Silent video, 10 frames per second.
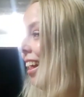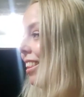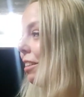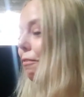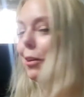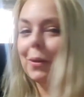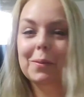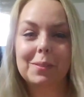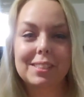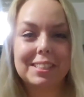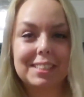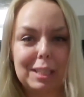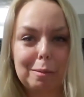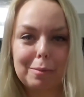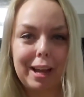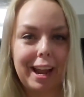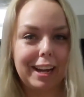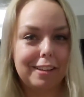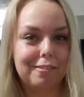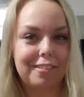The photos seem
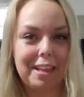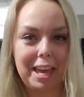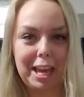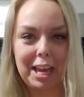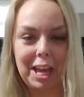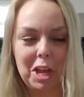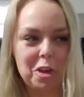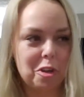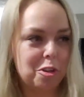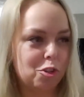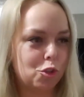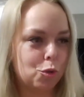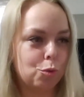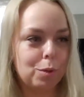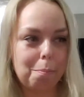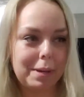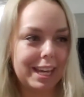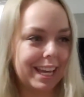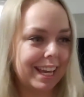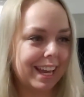kind of like
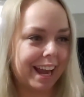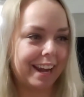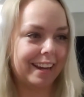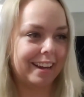trippy and